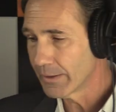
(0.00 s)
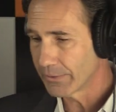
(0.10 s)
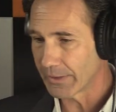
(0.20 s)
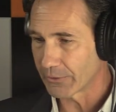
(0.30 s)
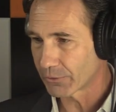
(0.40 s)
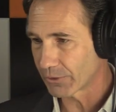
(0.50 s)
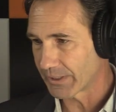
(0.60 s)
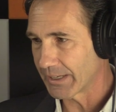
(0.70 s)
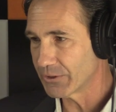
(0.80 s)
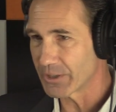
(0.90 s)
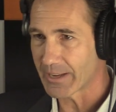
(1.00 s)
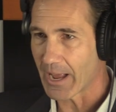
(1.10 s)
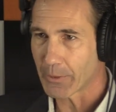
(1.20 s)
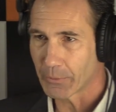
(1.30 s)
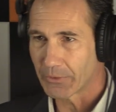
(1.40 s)
these strategic
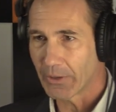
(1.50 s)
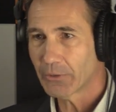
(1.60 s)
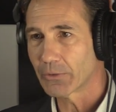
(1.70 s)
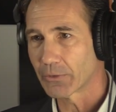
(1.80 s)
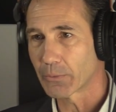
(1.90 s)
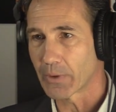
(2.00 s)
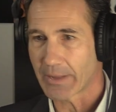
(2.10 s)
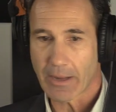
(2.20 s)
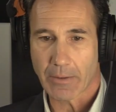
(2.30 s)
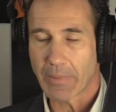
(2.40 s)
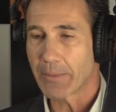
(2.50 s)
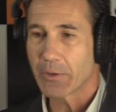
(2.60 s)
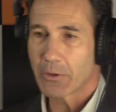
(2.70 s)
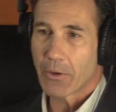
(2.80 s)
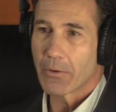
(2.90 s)
acquisitions through Canada. Maybe
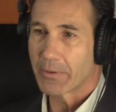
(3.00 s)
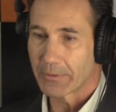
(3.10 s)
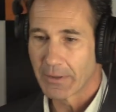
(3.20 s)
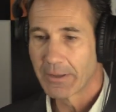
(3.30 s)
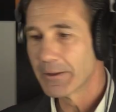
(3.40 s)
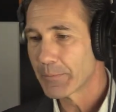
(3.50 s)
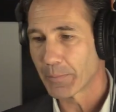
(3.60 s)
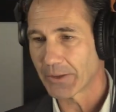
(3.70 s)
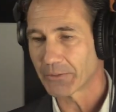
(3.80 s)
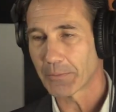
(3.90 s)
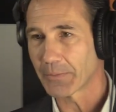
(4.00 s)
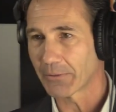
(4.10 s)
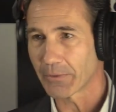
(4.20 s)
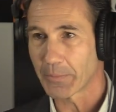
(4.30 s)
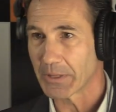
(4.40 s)
you go and by something
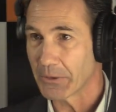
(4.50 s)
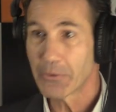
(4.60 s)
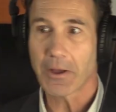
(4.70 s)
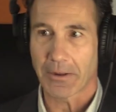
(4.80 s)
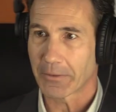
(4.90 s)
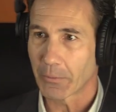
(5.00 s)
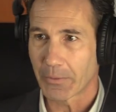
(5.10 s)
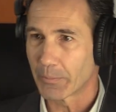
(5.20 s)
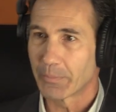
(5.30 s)
from the Yukon.